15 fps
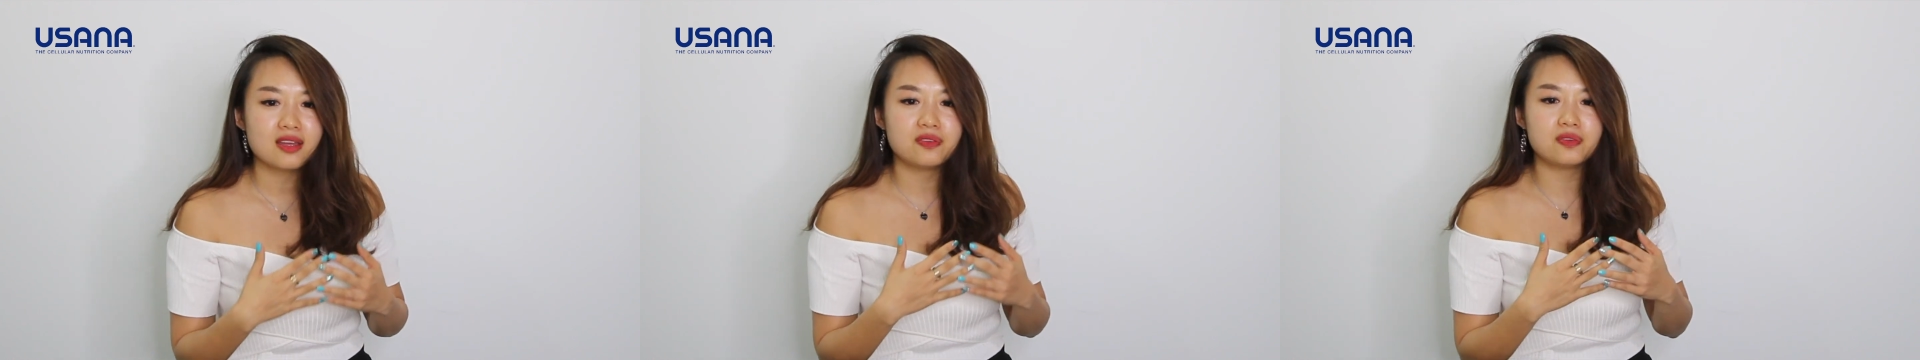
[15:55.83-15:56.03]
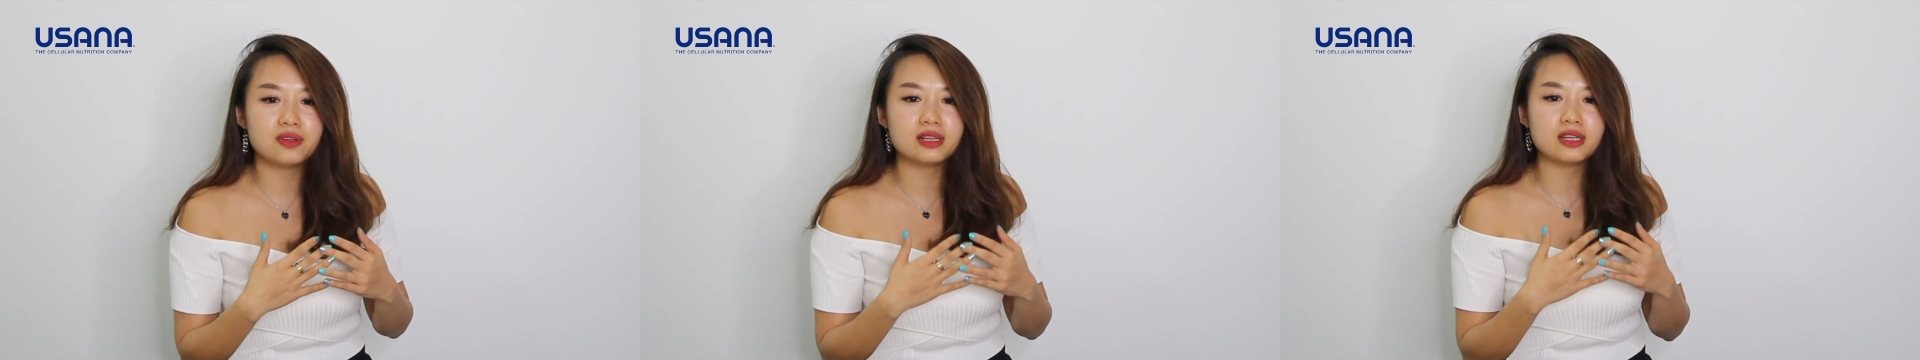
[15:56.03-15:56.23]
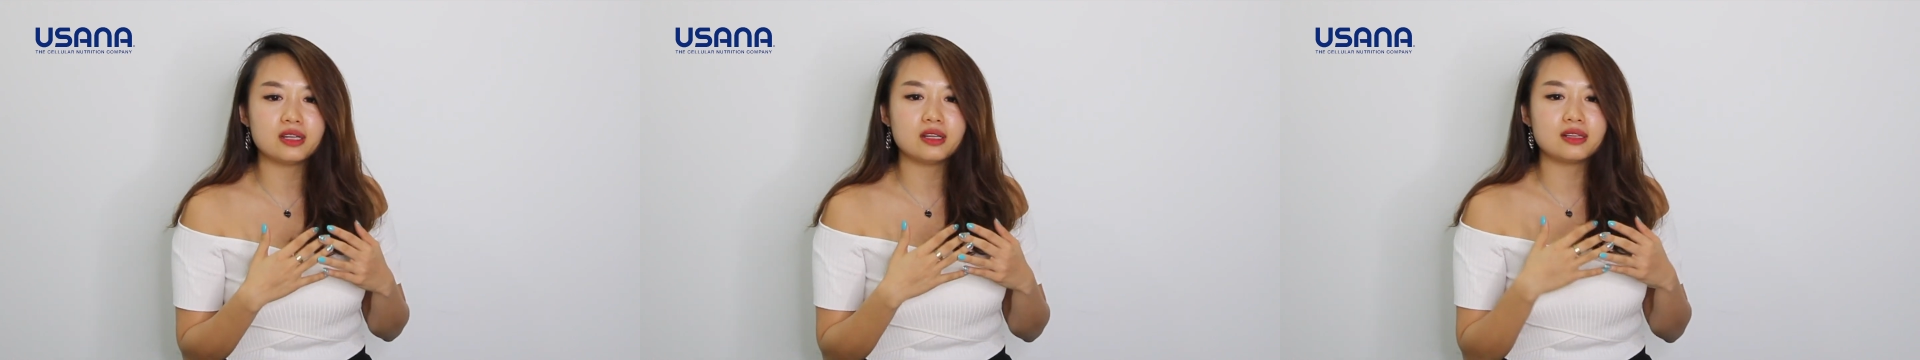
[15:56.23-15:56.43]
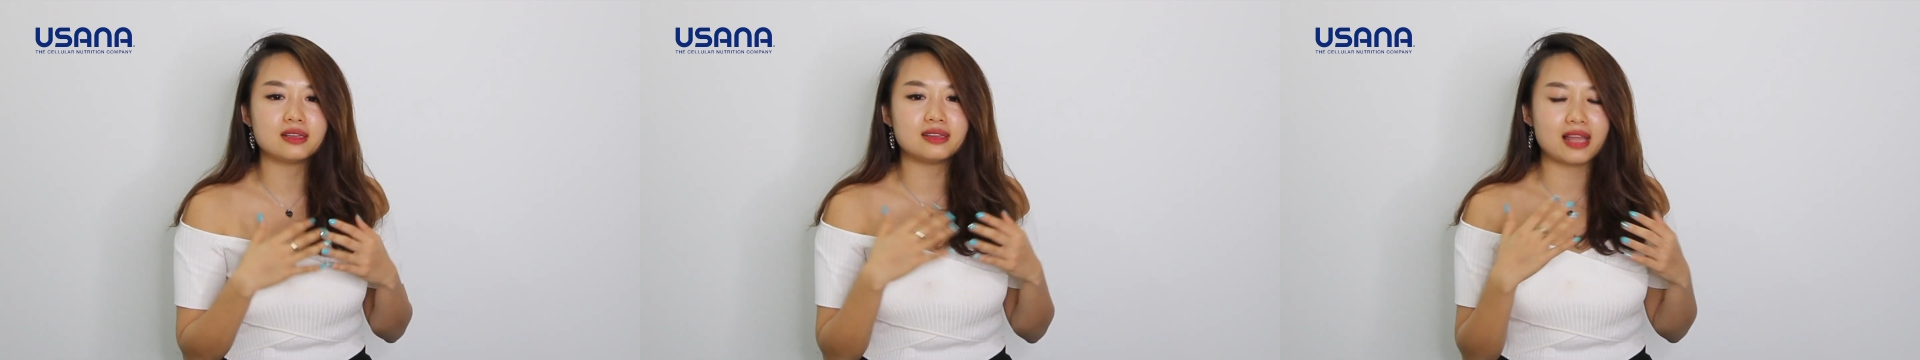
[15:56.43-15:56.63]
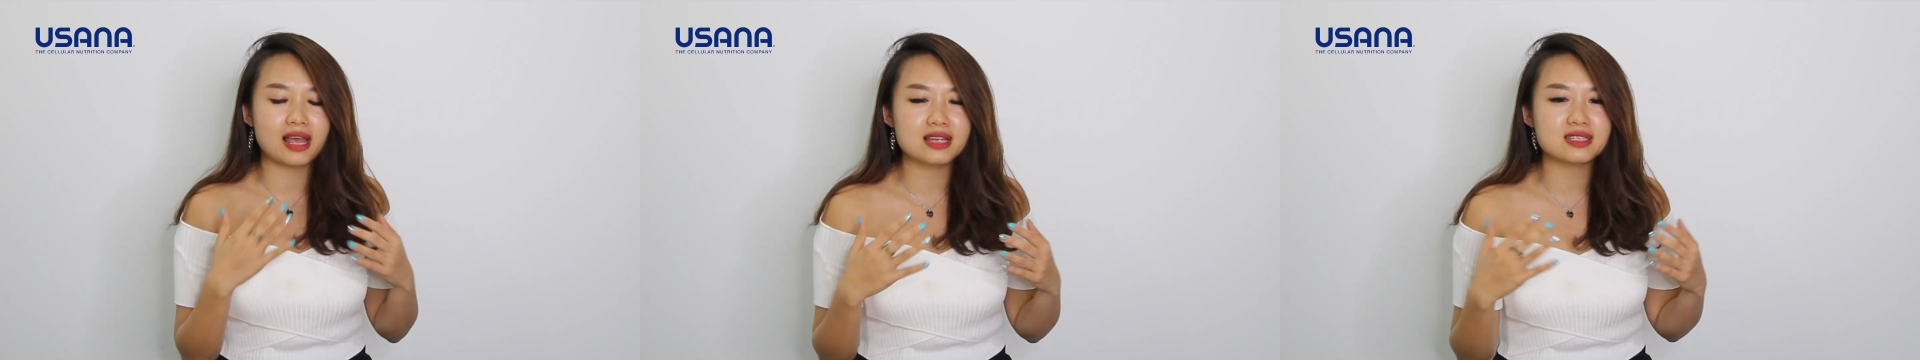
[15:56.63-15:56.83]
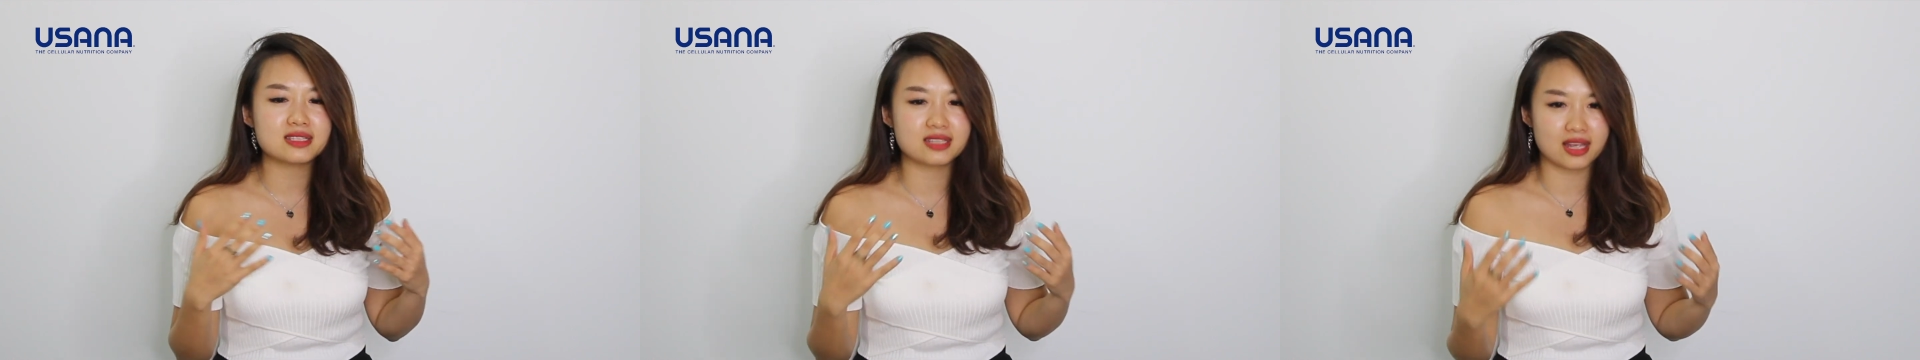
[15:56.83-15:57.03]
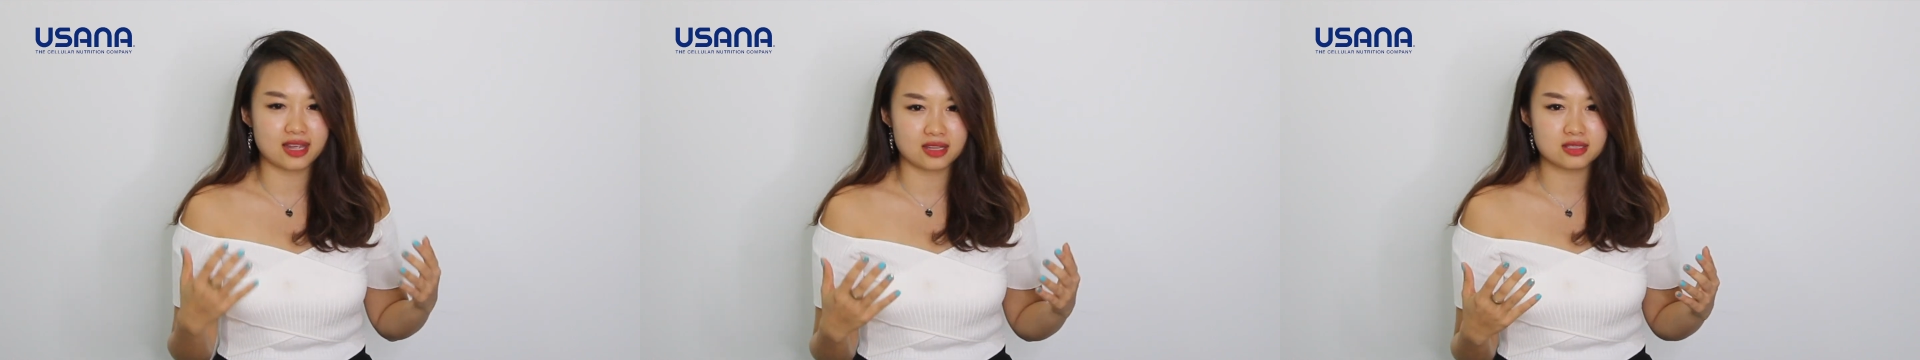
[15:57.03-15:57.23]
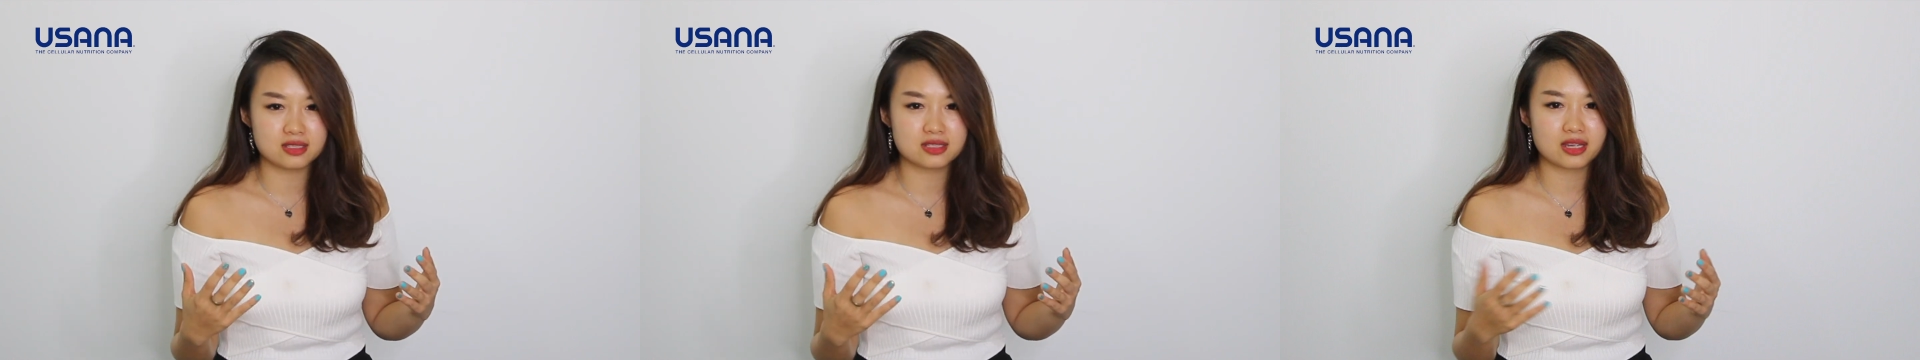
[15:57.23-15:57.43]
feeling less
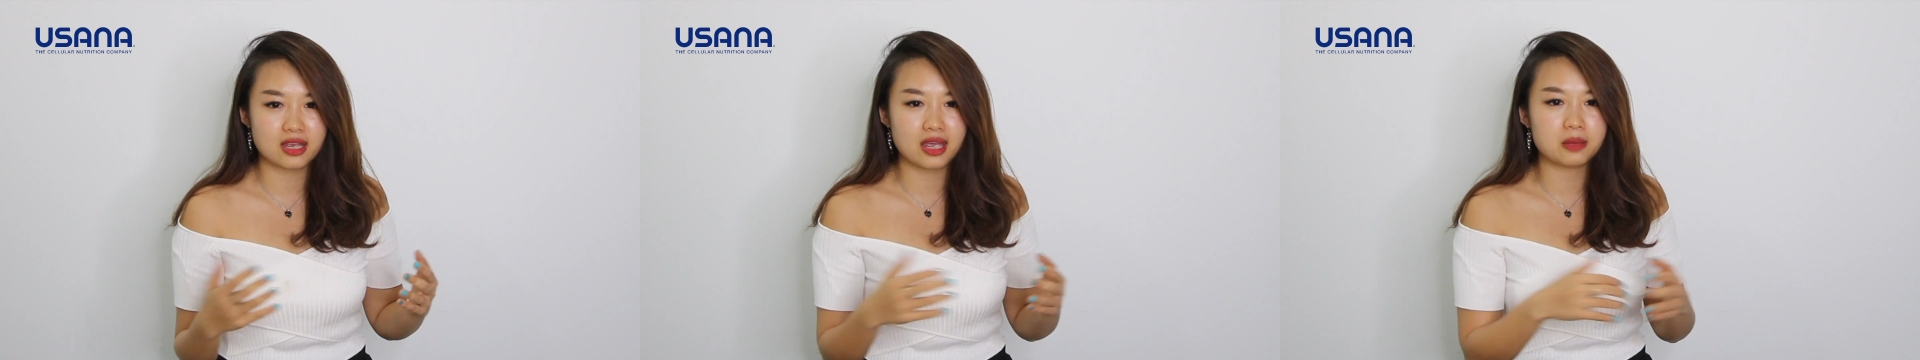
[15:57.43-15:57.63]
tense